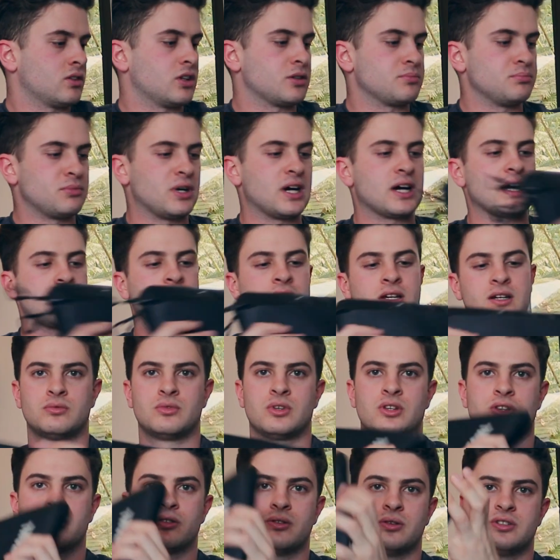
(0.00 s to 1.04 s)
Got my
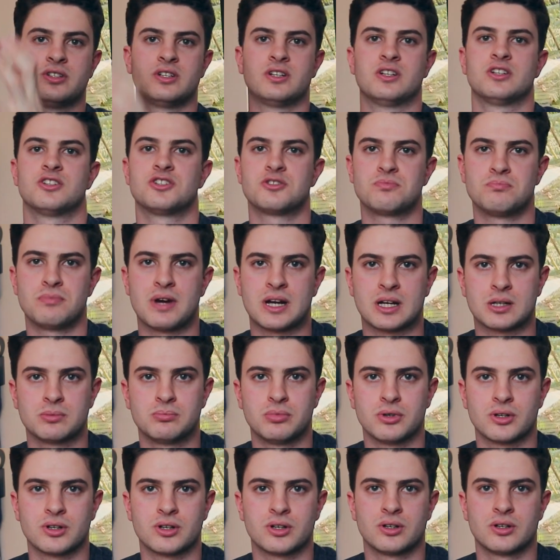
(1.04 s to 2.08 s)
13-inch
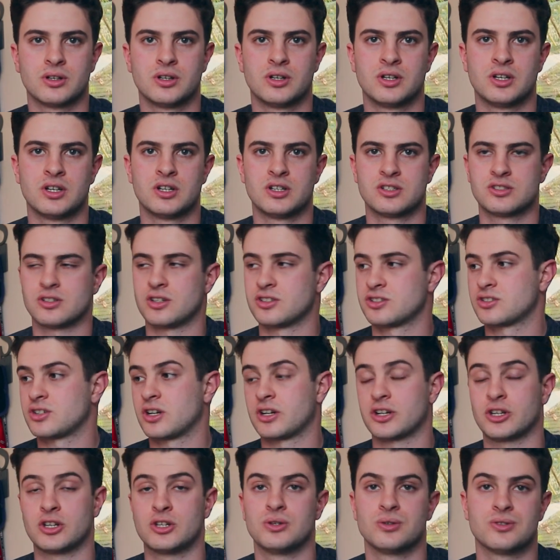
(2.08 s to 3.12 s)
MacBook, so it's not
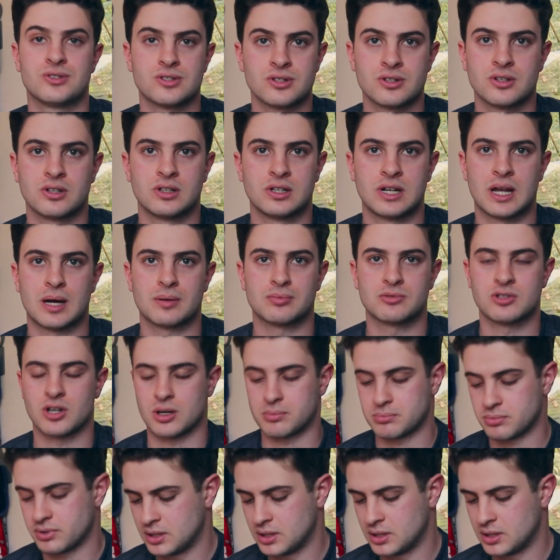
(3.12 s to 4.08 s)
a huge laptop.